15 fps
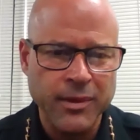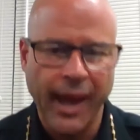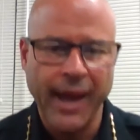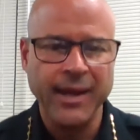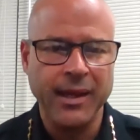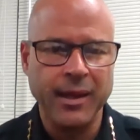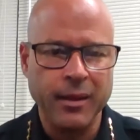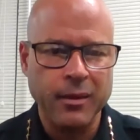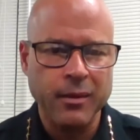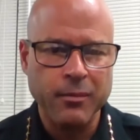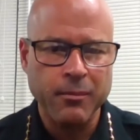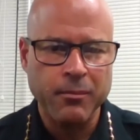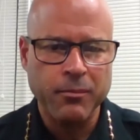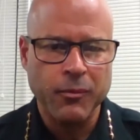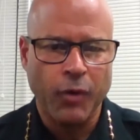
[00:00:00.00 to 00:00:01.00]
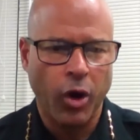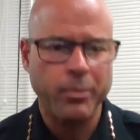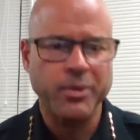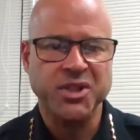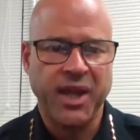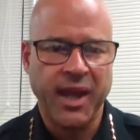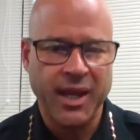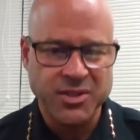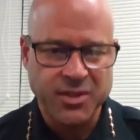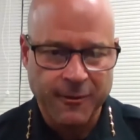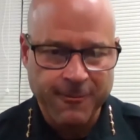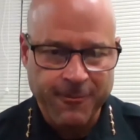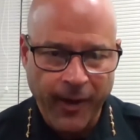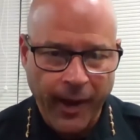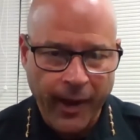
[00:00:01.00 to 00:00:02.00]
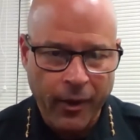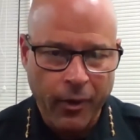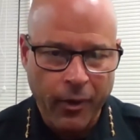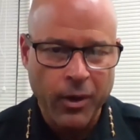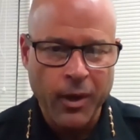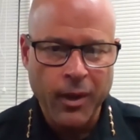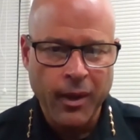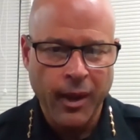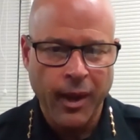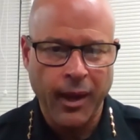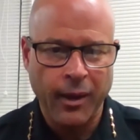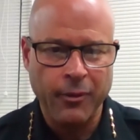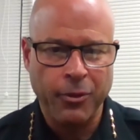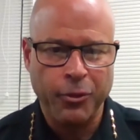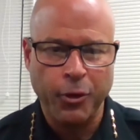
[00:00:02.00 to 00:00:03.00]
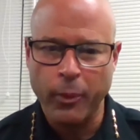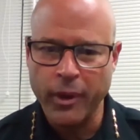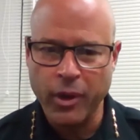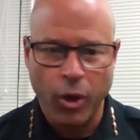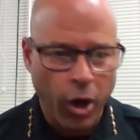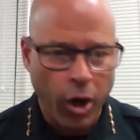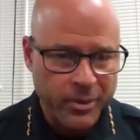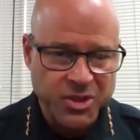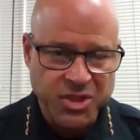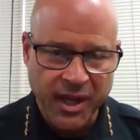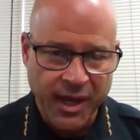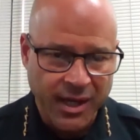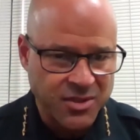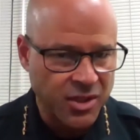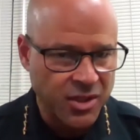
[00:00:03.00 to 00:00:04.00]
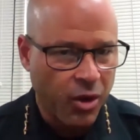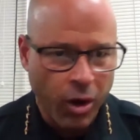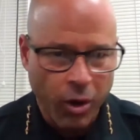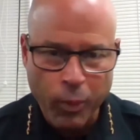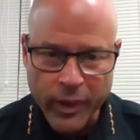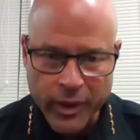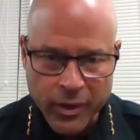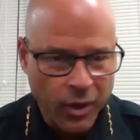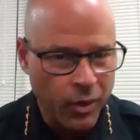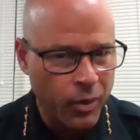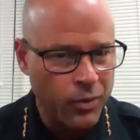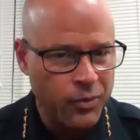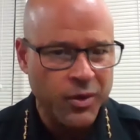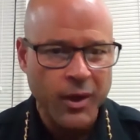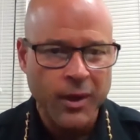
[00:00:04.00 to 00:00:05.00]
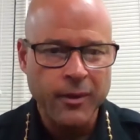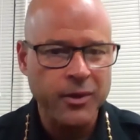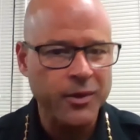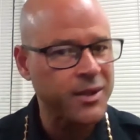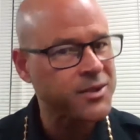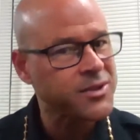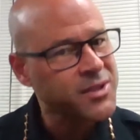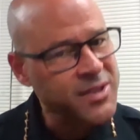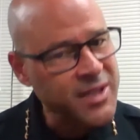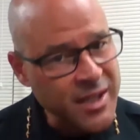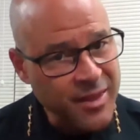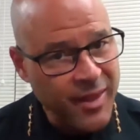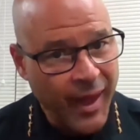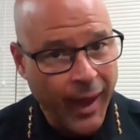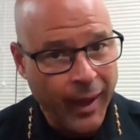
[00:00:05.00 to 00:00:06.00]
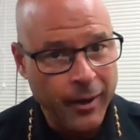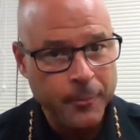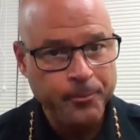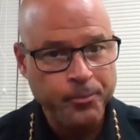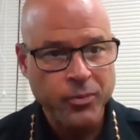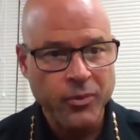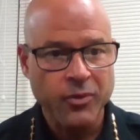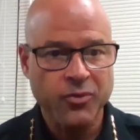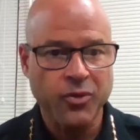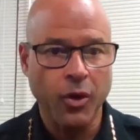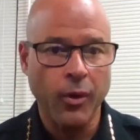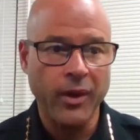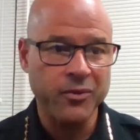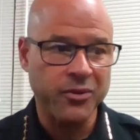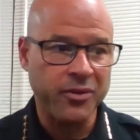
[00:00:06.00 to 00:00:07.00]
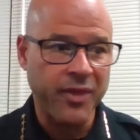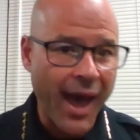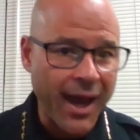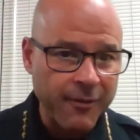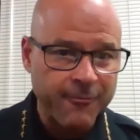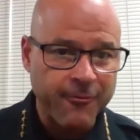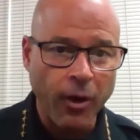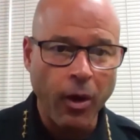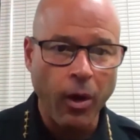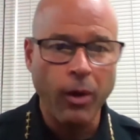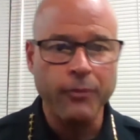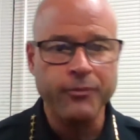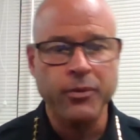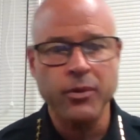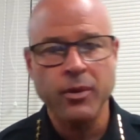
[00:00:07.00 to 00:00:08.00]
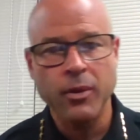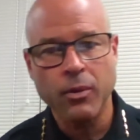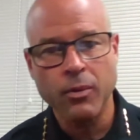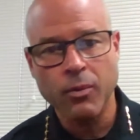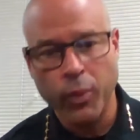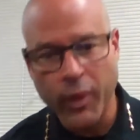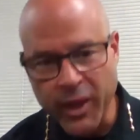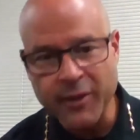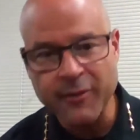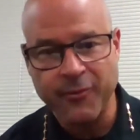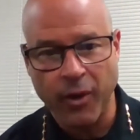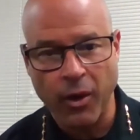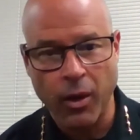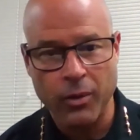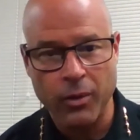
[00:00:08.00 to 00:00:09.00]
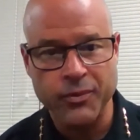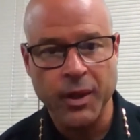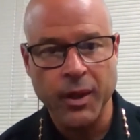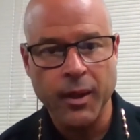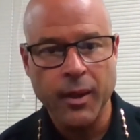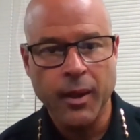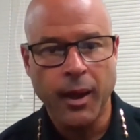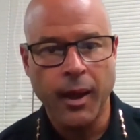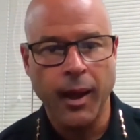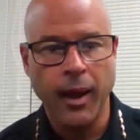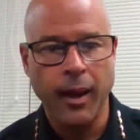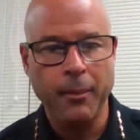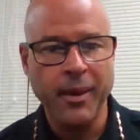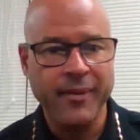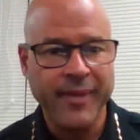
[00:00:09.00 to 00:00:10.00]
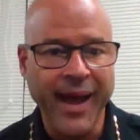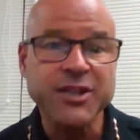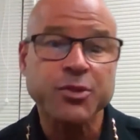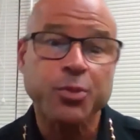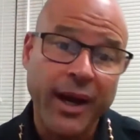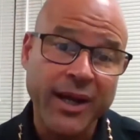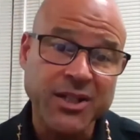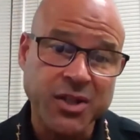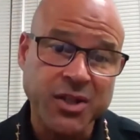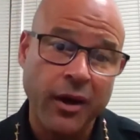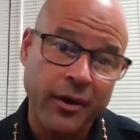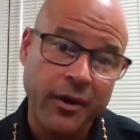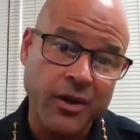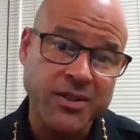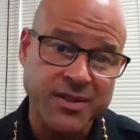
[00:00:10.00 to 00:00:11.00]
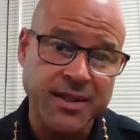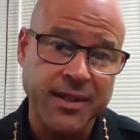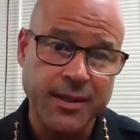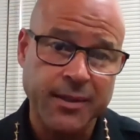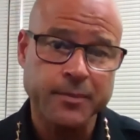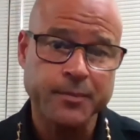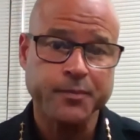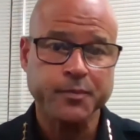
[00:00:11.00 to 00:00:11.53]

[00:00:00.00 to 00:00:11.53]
lighting garbage cans on fire and throwing garbage cans at car windows. You didn't see that. So as that evolved, we evolved. And that's what I saw in our city.